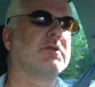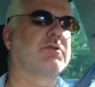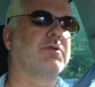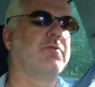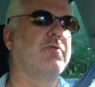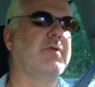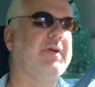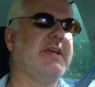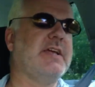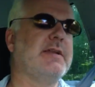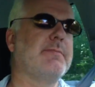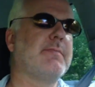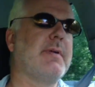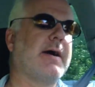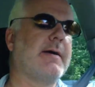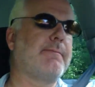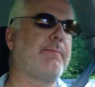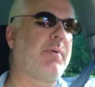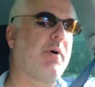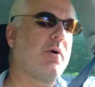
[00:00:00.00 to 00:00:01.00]
to read
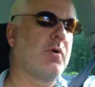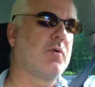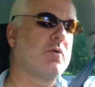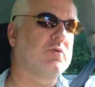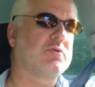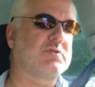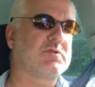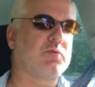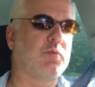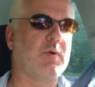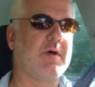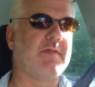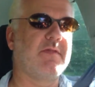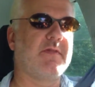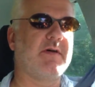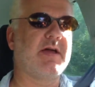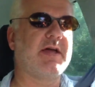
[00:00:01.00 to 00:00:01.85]
my post when